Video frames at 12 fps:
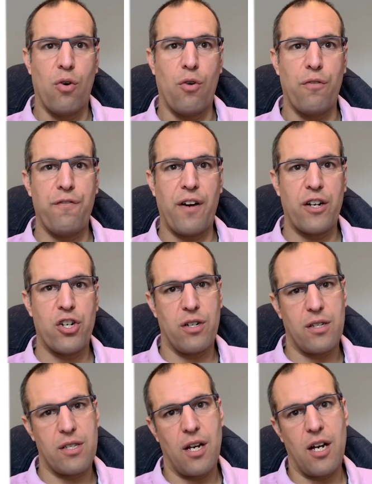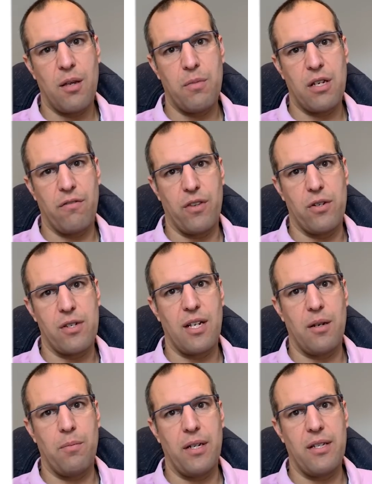or function and timing of those
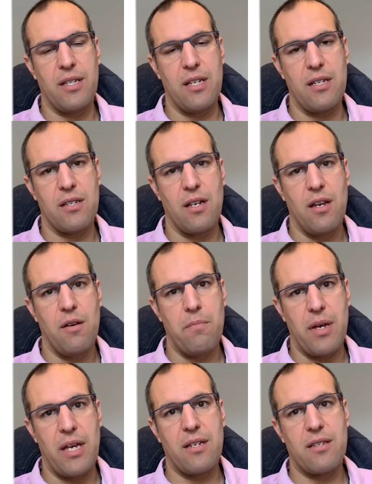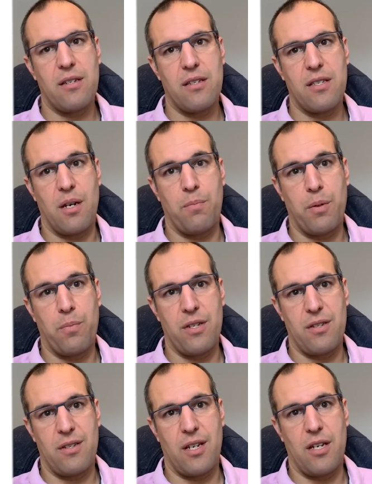liabilities makes separate
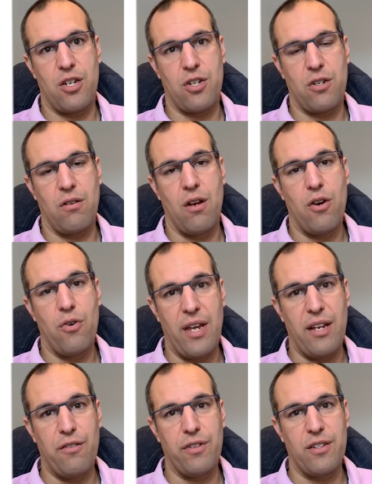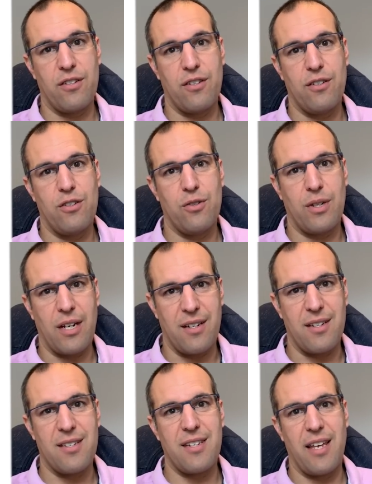presentation relevant to an
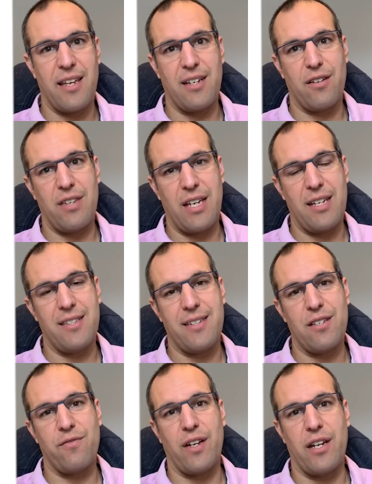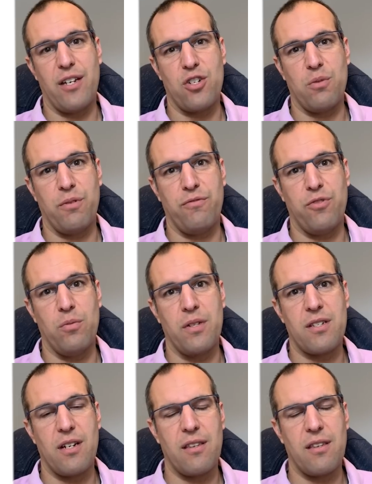understanding of the entity's financial performance.